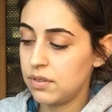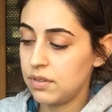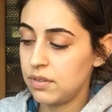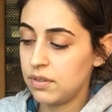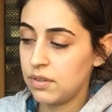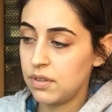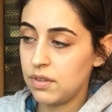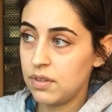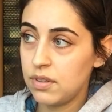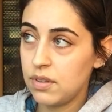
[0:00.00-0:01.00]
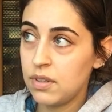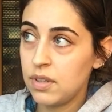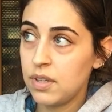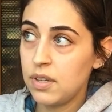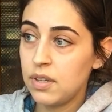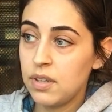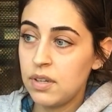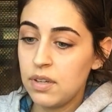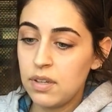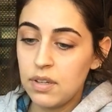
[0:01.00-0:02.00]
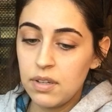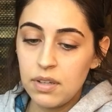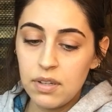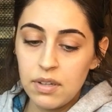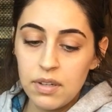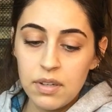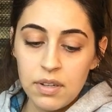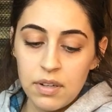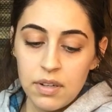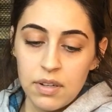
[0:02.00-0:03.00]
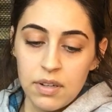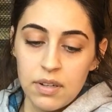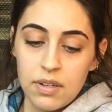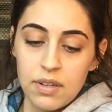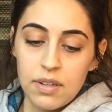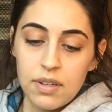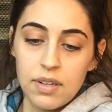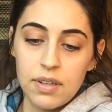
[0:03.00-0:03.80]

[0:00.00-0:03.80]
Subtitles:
[no speech]